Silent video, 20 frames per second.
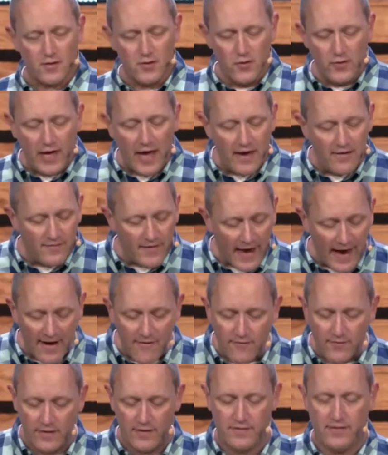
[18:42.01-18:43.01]
gave
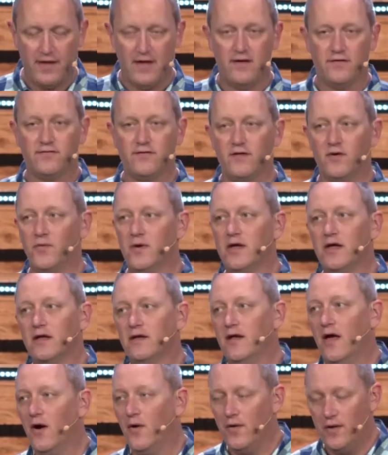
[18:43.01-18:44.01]
everything so that we can
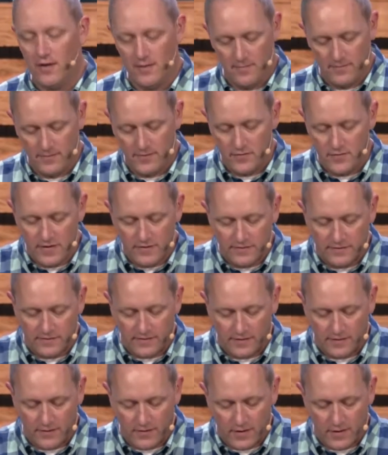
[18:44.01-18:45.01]
know him through Jesus
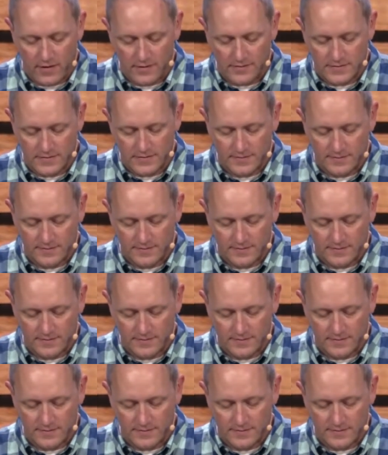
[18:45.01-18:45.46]
on the cross.